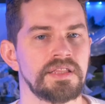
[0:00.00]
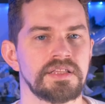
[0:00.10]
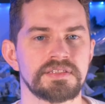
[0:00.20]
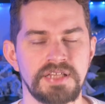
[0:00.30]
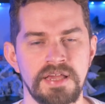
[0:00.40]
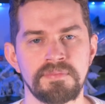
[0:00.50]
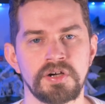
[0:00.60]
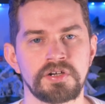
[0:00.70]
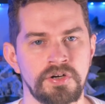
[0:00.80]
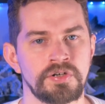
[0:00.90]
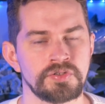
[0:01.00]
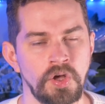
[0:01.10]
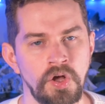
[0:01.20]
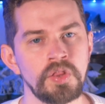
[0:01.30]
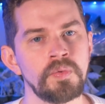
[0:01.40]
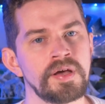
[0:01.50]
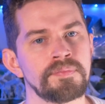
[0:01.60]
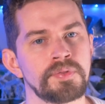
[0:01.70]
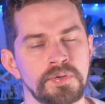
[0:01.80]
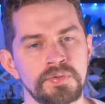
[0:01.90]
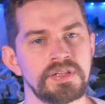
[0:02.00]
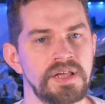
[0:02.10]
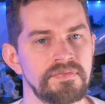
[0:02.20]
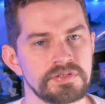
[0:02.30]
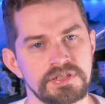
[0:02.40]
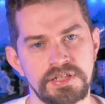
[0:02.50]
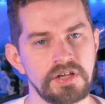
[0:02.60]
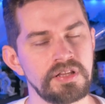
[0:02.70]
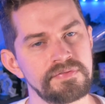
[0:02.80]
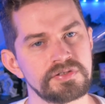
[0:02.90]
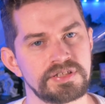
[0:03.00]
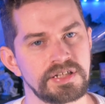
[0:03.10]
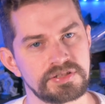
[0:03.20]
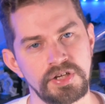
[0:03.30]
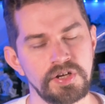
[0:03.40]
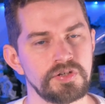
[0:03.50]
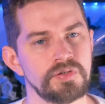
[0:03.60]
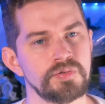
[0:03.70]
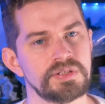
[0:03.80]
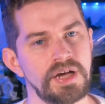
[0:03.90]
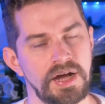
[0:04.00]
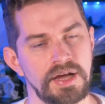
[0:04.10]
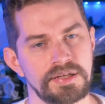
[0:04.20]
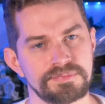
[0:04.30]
And the same occurs all the way up through the levels until level 6, you die.